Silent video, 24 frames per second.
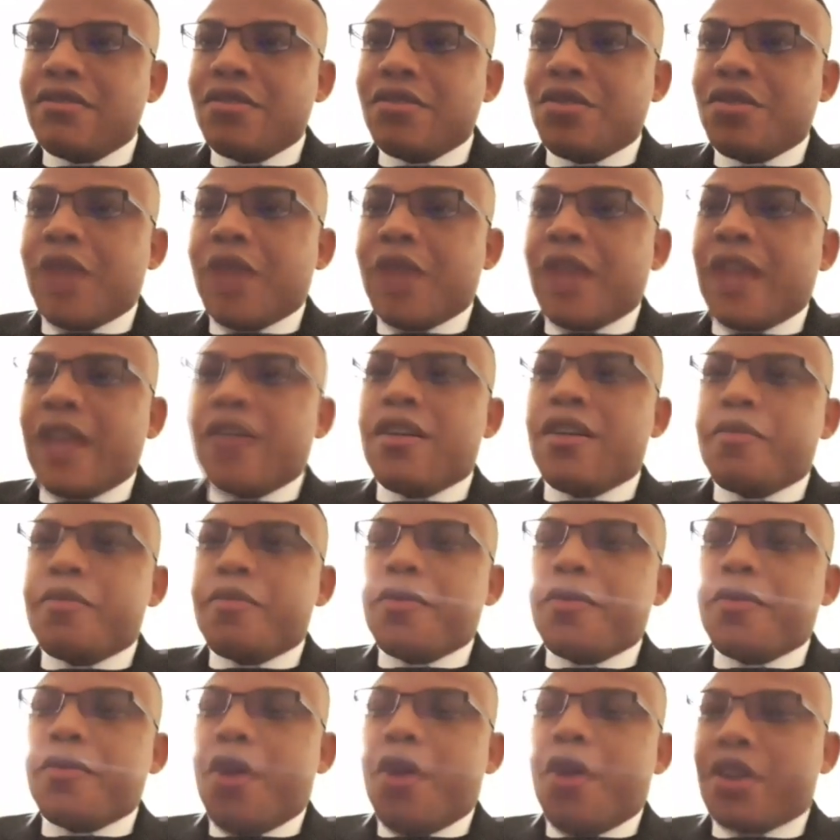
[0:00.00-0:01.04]
to help
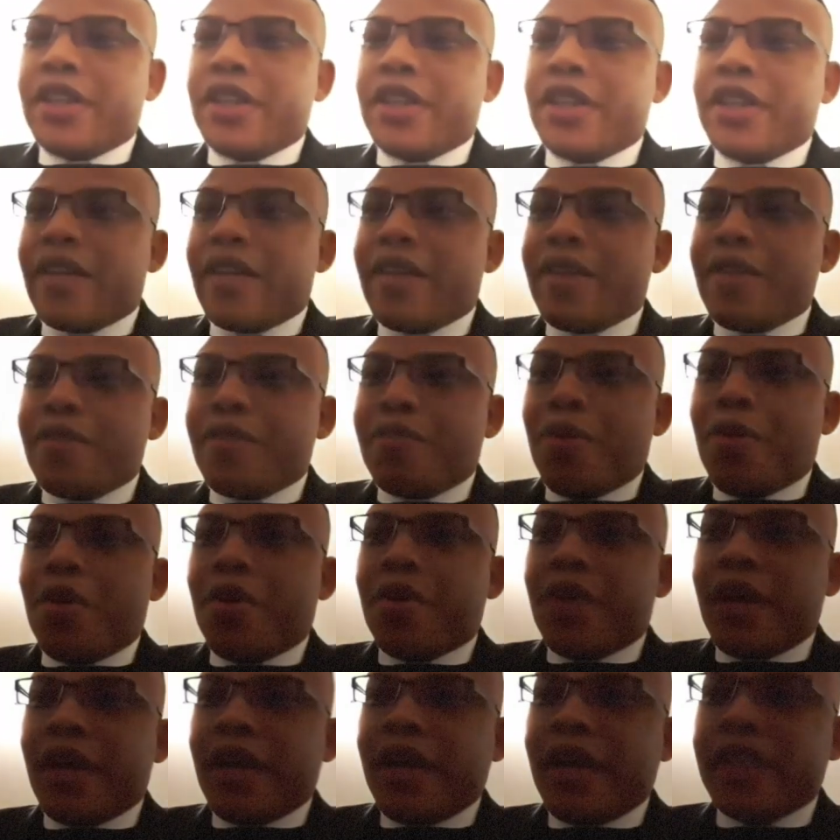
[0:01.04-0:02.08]
ordinary
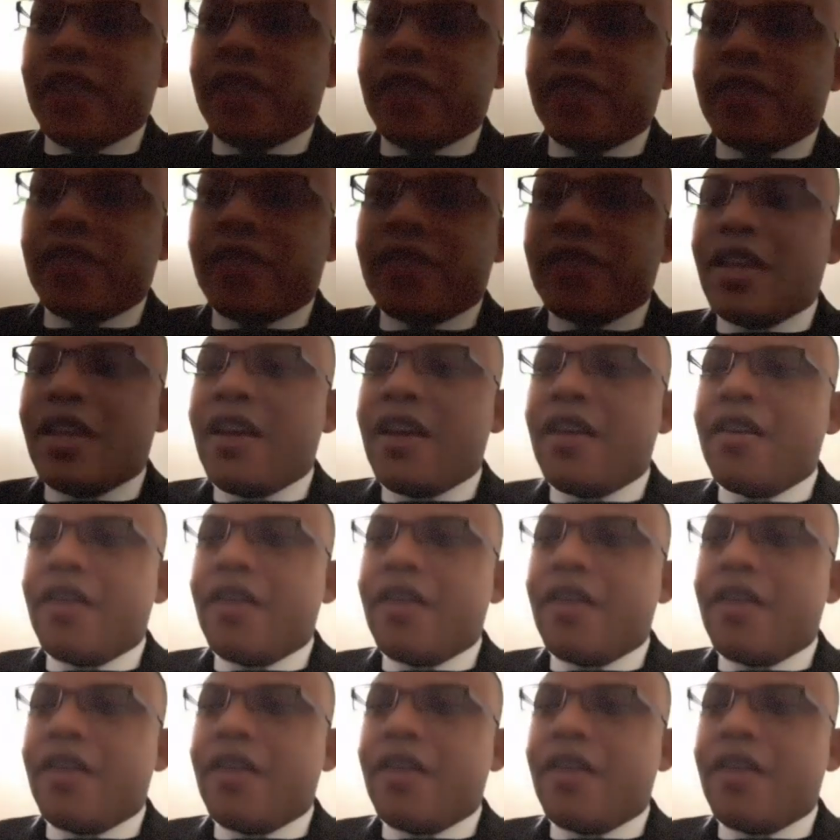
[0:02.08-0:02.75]
poor Nigerians.